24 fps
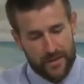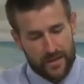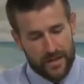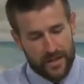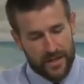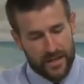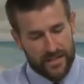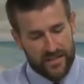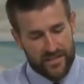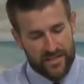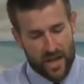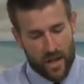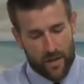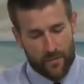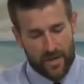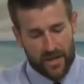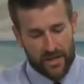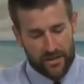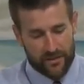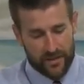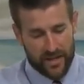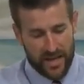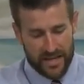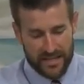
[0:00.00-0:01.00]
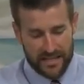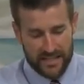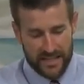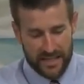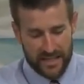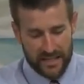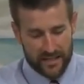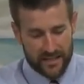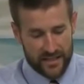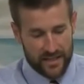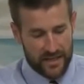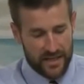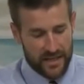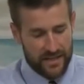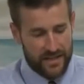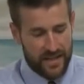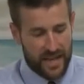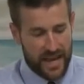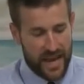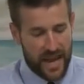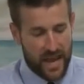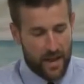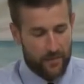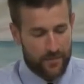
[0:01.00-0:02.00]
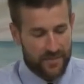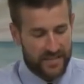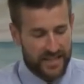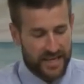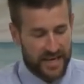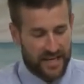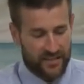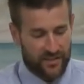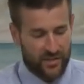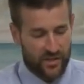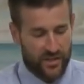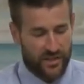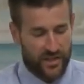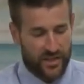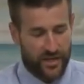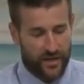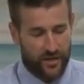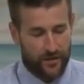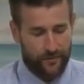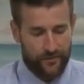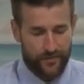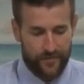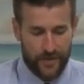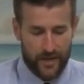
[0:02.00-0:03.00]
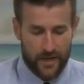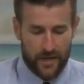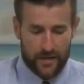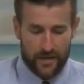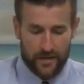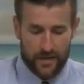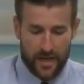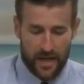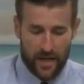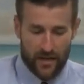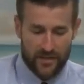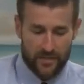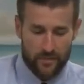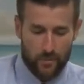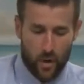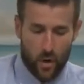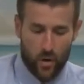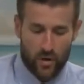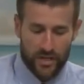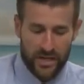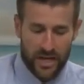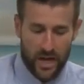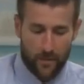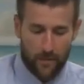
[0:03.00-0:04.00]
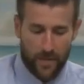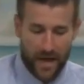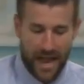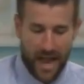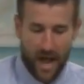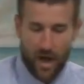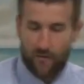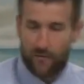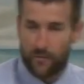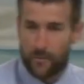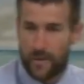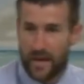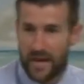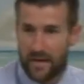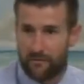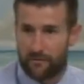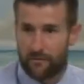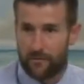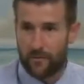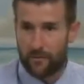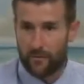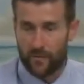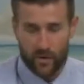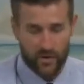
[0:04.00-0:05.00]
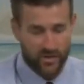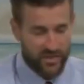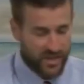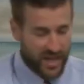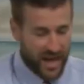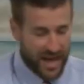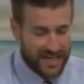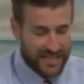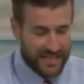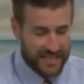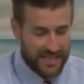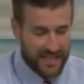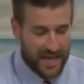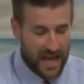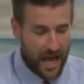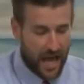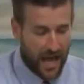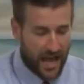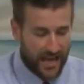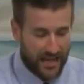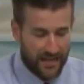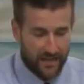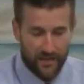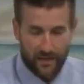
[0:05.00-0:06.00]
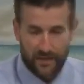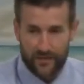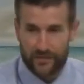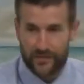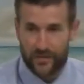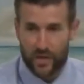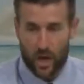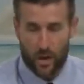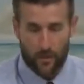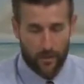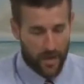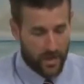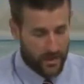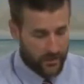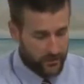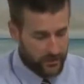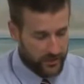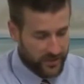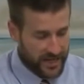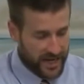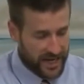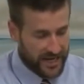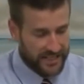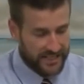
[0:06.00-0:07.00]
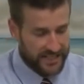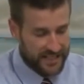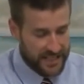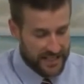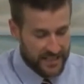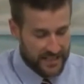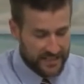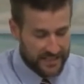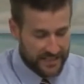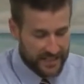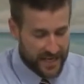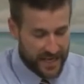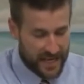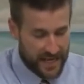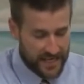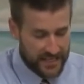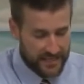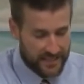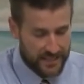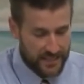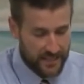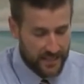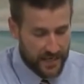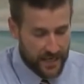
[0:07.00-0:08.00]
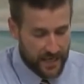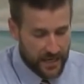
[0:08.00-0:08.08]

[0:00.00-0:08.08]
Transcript: In Psalm 119, in the M section there, how it's broken down by alphabet, verse 99 of Psalm 119 says,